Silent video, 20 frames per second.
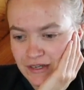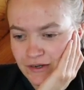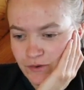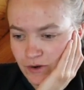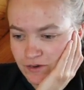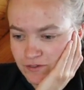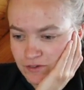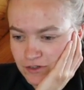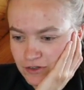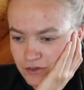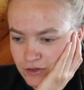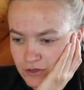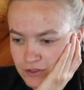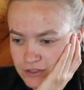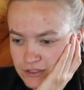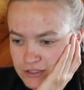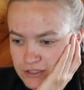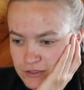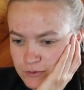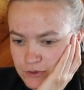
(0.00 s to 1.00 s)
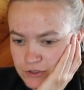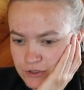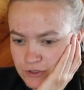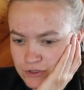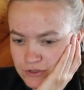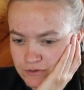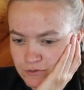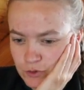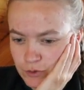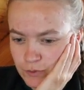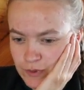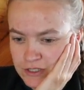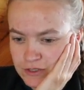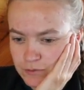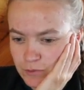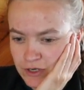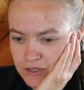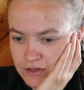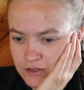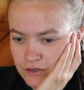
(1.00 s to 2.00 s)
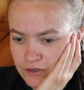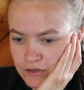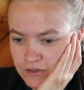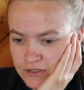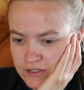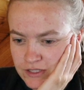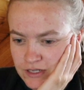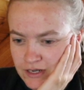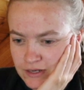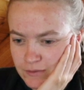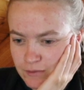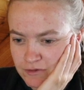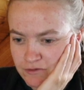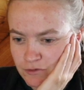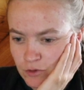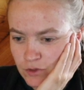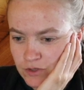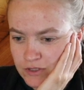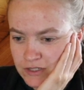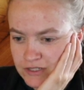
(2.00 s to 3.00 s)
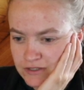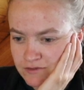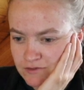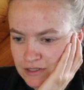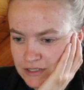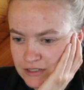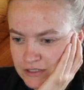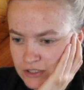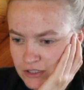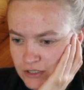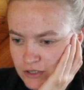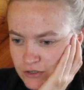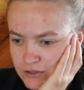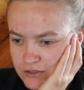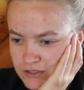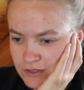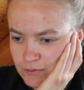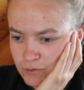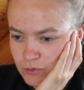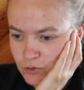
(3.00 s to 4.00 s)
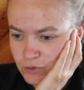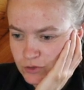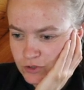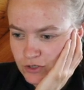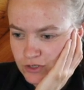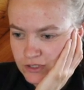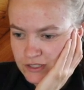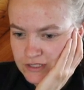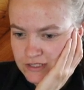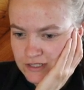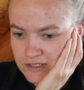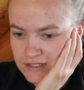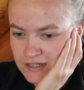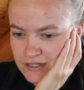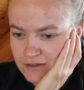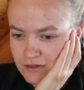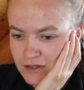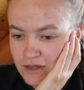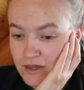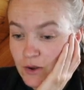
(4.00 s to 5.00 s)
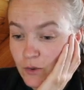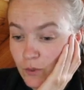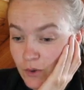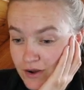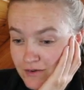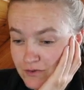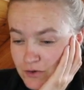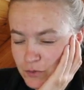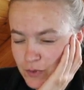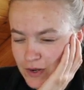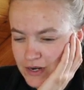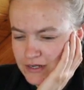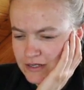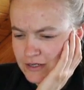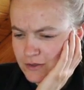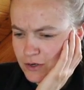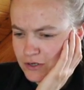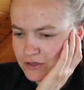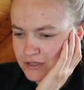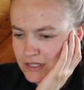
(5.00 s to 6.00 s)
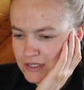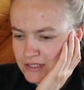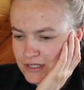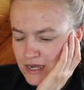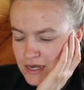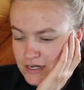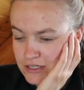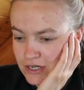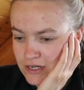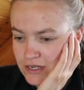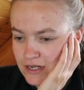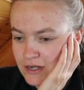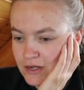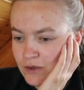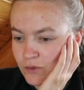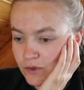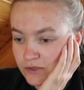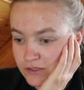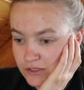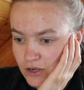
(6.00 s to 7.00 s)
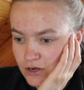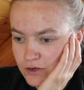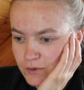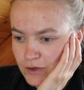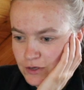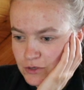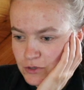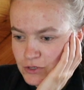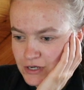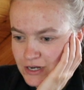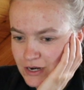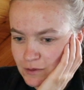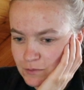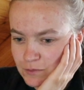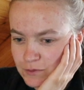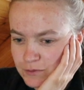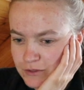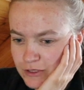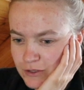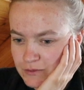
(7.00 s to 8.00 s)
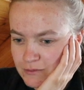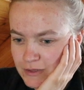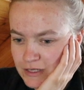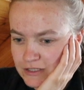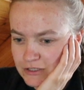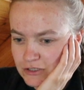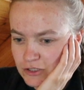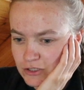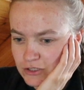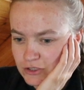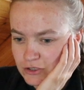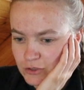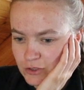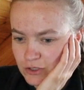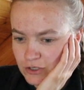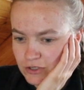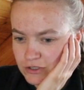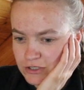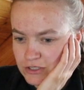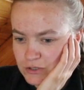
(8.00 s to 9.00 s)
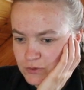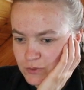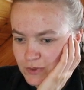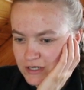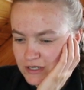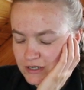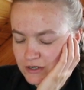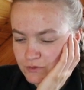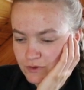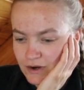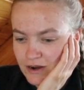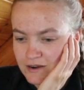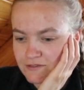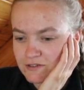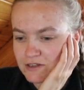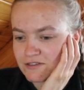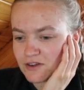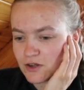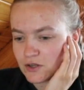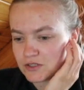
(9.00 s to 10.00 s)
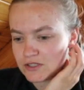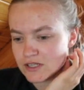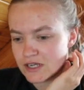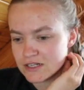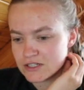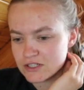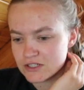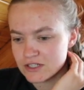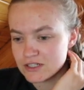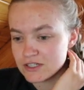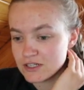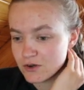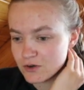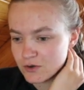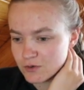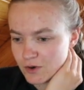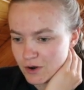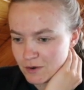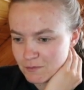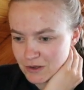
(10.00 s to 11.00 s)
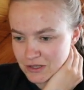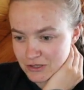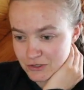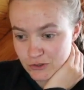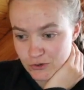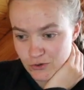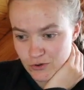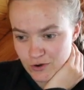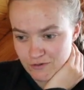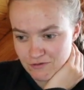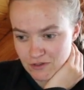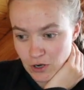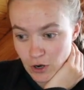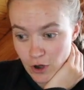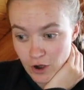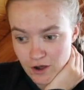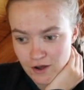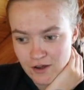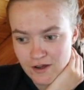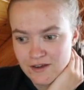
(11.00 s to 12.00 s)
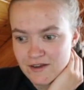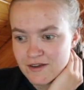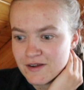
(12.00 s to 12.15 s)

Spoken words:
arrived at a cottage. He was searching for a way to break the curse that had befallen his village, a curse that brought darkness and death. Wherever it went, he heard that Sage was the only one who could help him, so he made the journey to her cottage. When he arrived, he found Sage sitting on a rock by the shore of the loch.